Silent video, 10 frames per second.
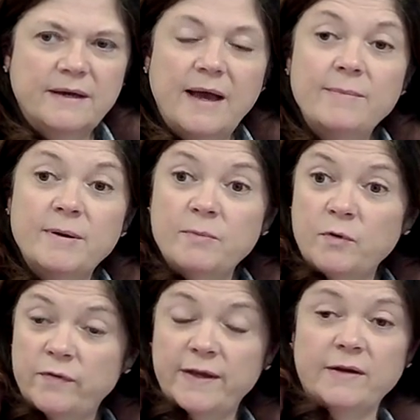I'm going to
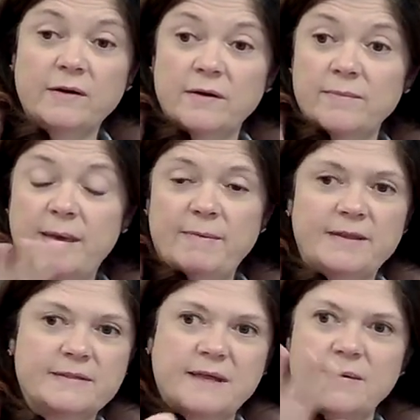move here, maybe
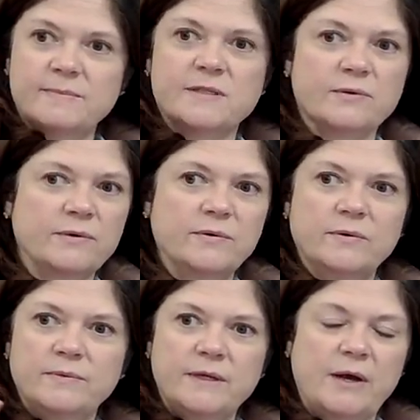this comes
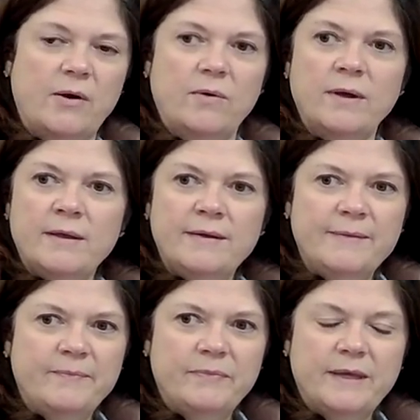through, you know,
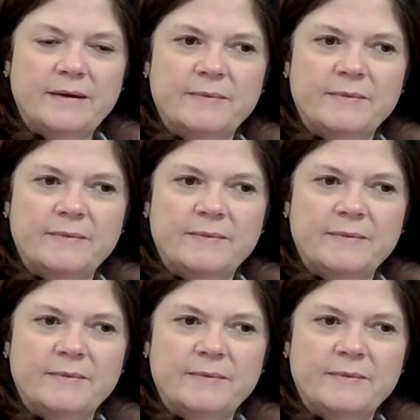the